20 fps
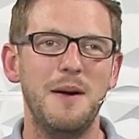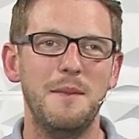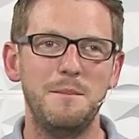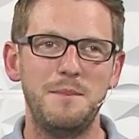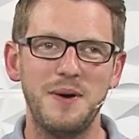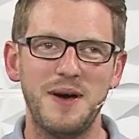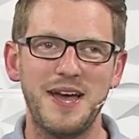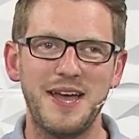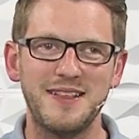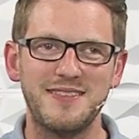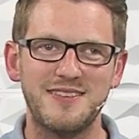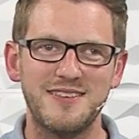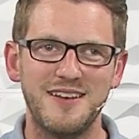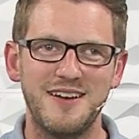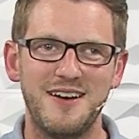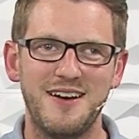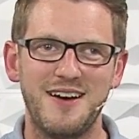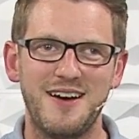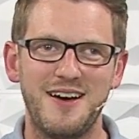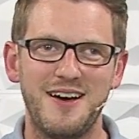But
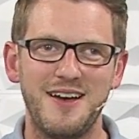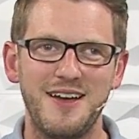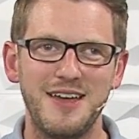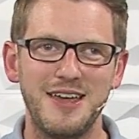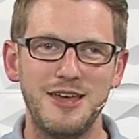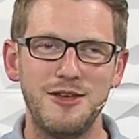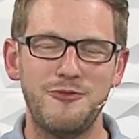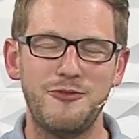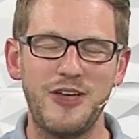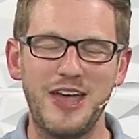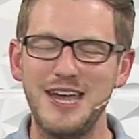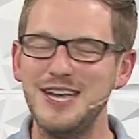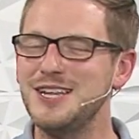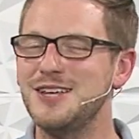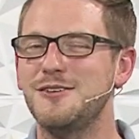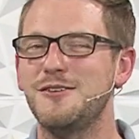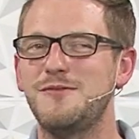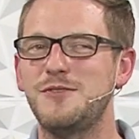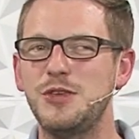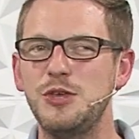if
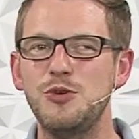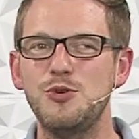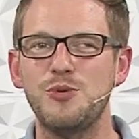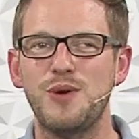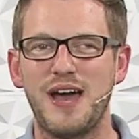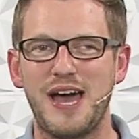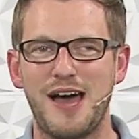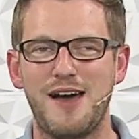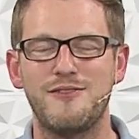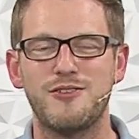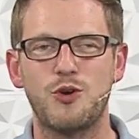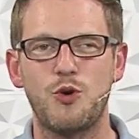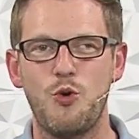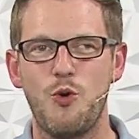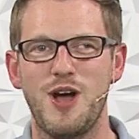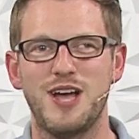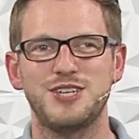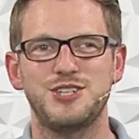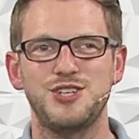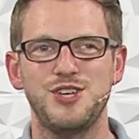any of you have a
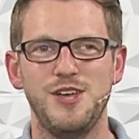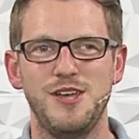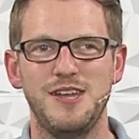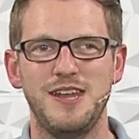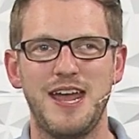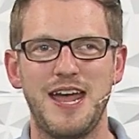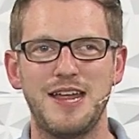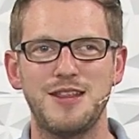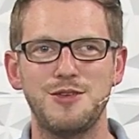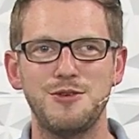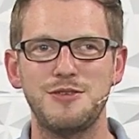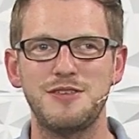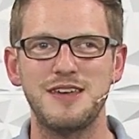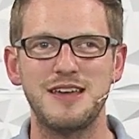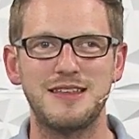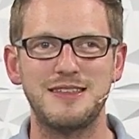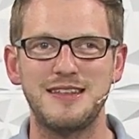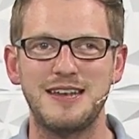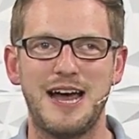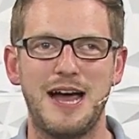question and you
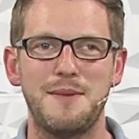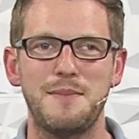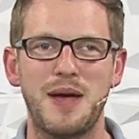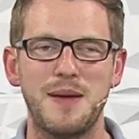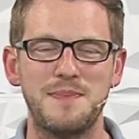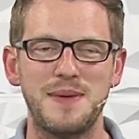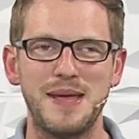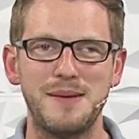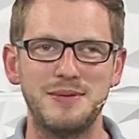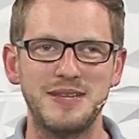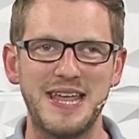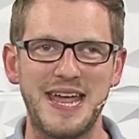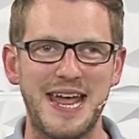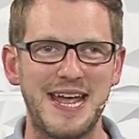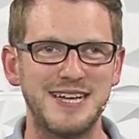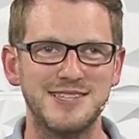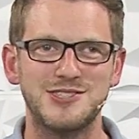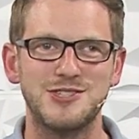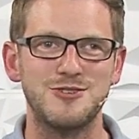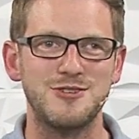think that I might be able to
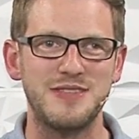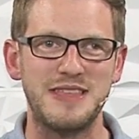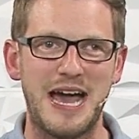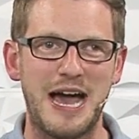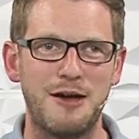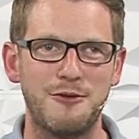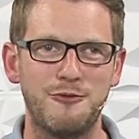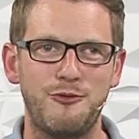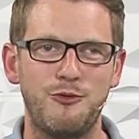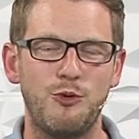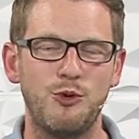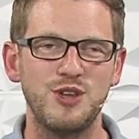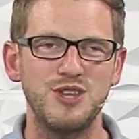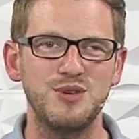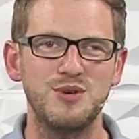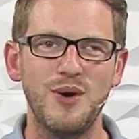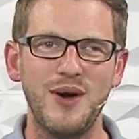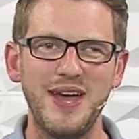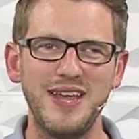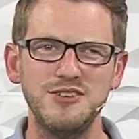answer that for
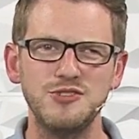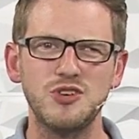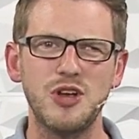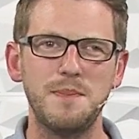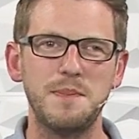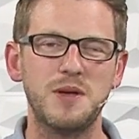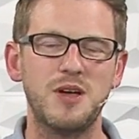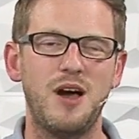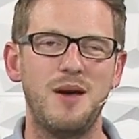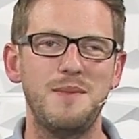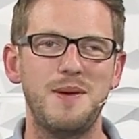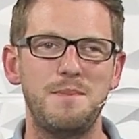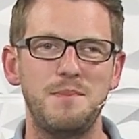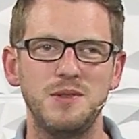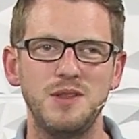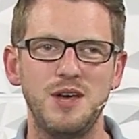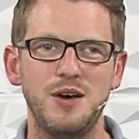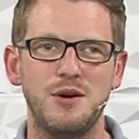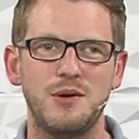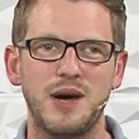you, go ahead and drop a comment
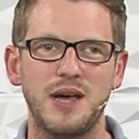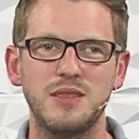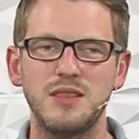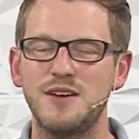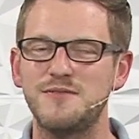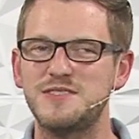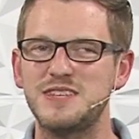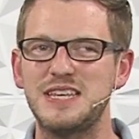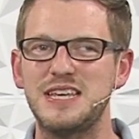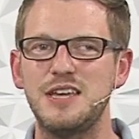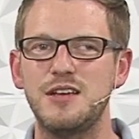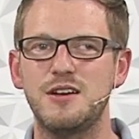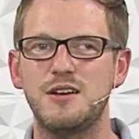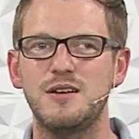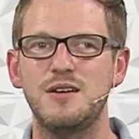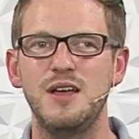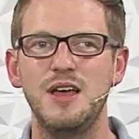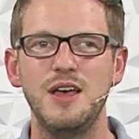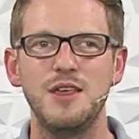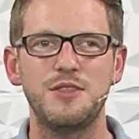below. I'd love to
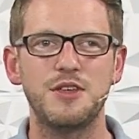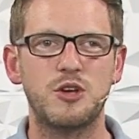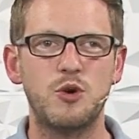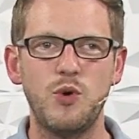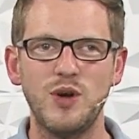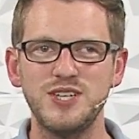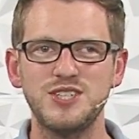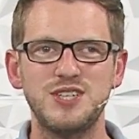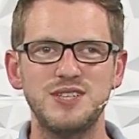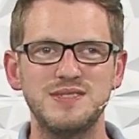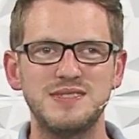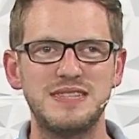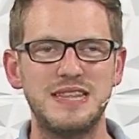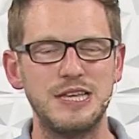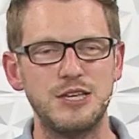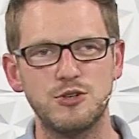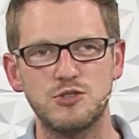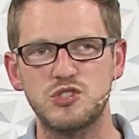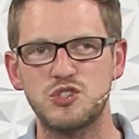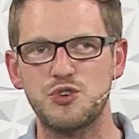hear the questions
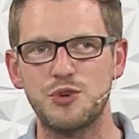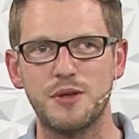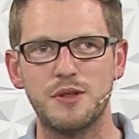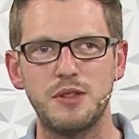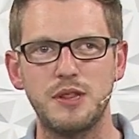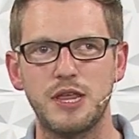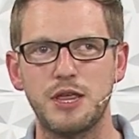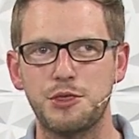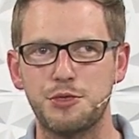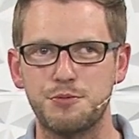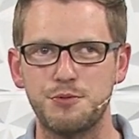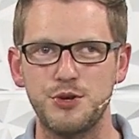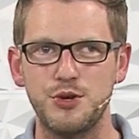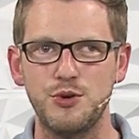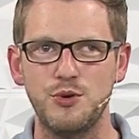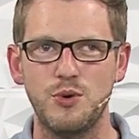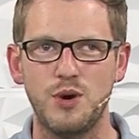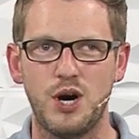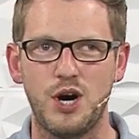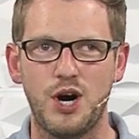that you're struggling
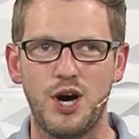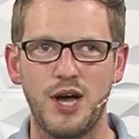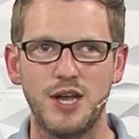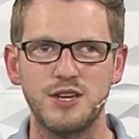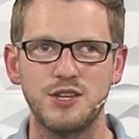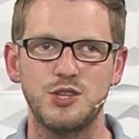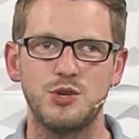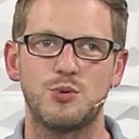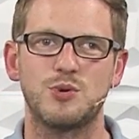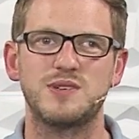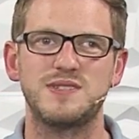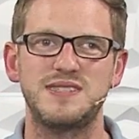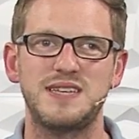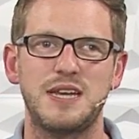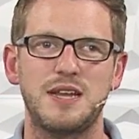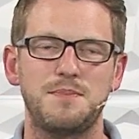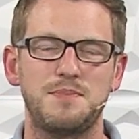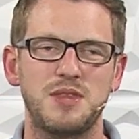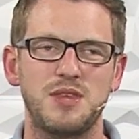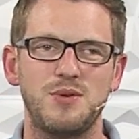through on your
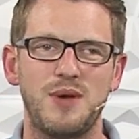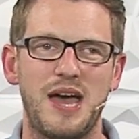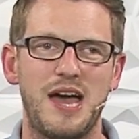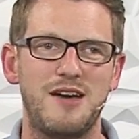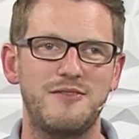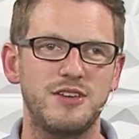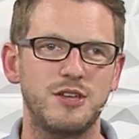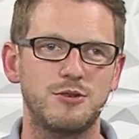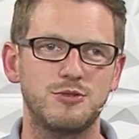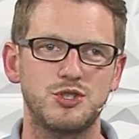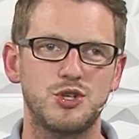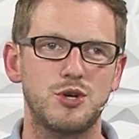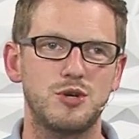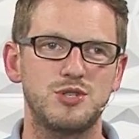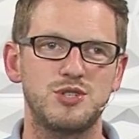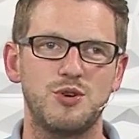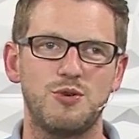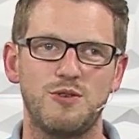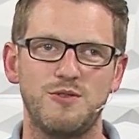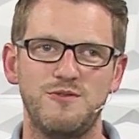setup that you have at your
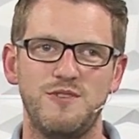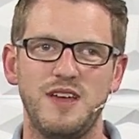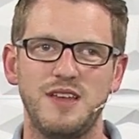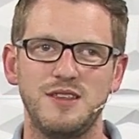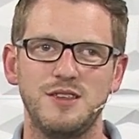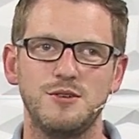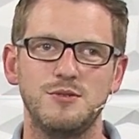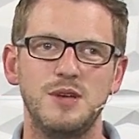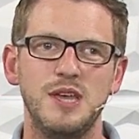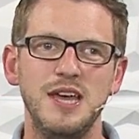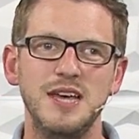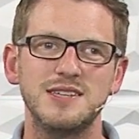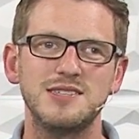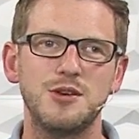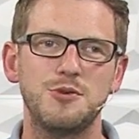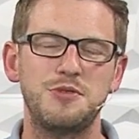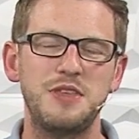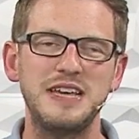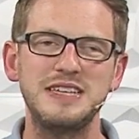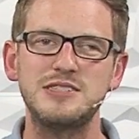church or venue.
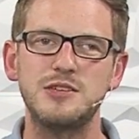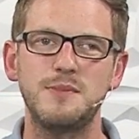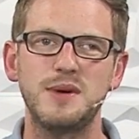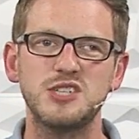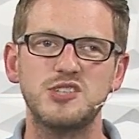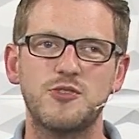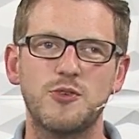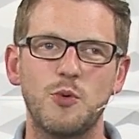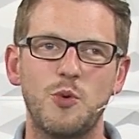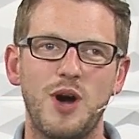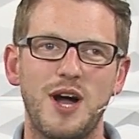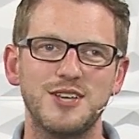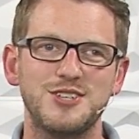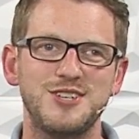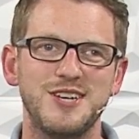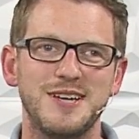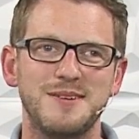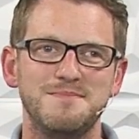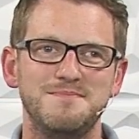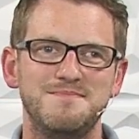So thanks so much for
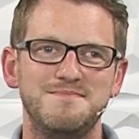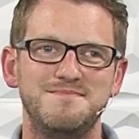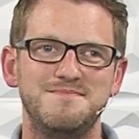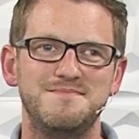watching.